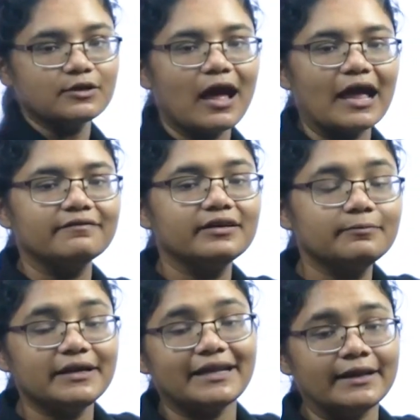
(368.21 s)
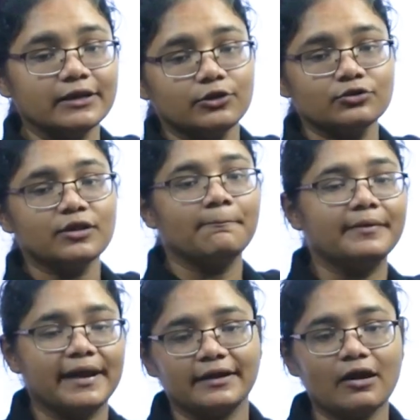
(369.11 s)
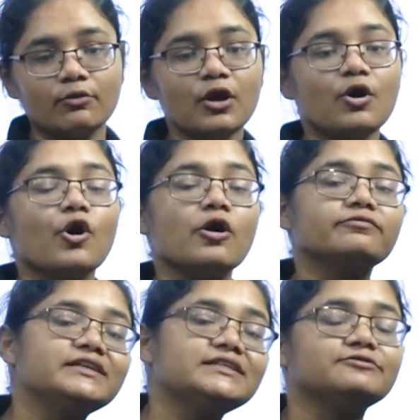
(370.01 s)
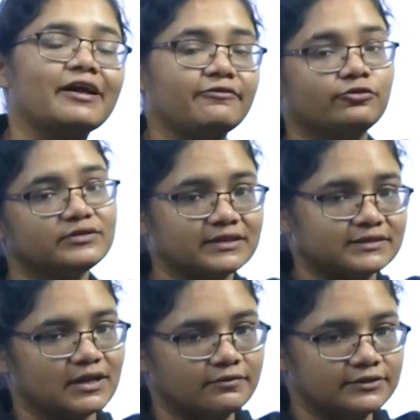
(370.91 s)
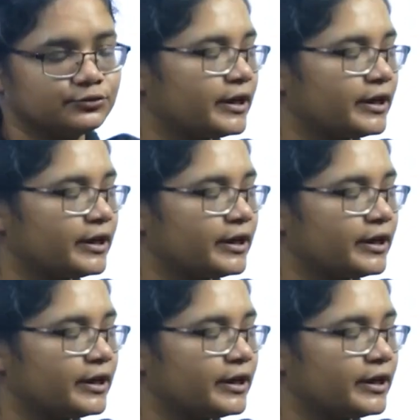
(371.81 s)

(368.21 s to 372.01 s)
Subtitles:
Now, I will be telling you the breakdown of these 5 to 6 hours.